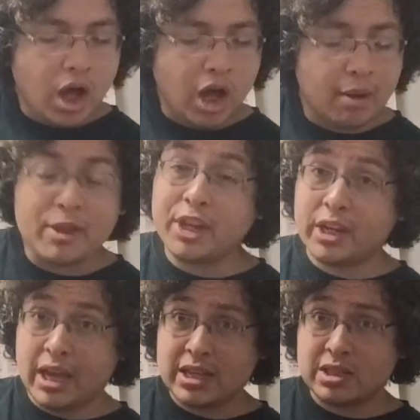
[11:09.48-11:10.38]
And then
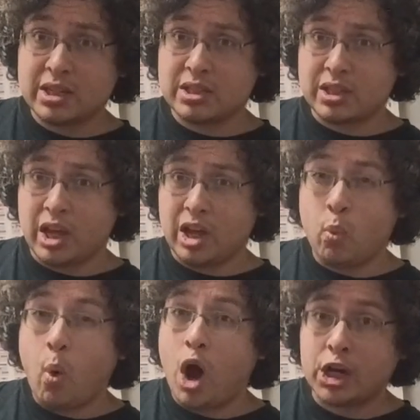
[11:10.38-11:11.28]
he has this
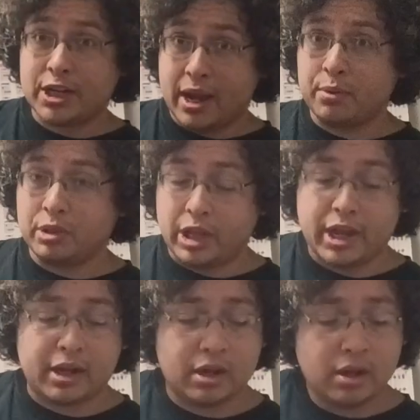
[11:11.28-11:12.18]
walk down
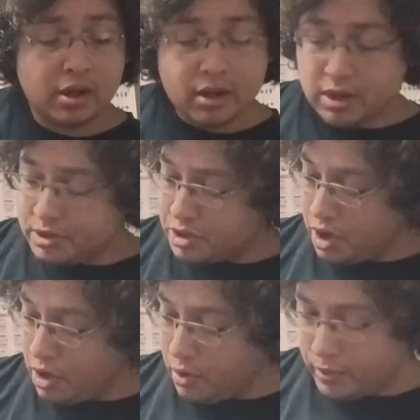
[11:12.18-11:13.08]
lick.
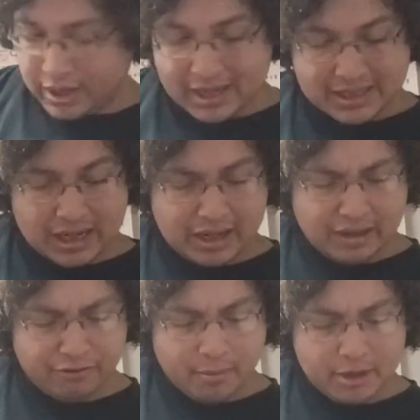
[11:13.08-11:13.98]
So he's
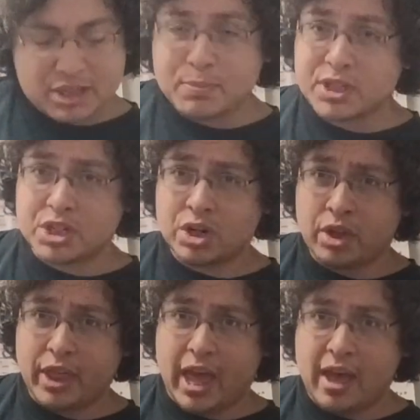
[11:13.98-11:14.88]
from this position
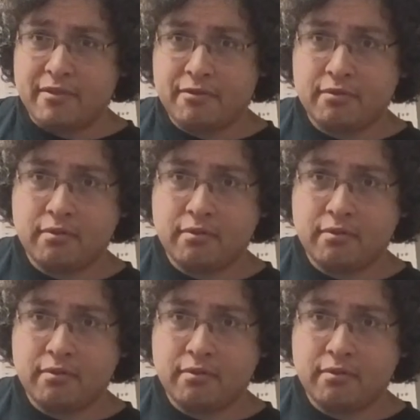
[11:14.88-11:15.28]
on the F,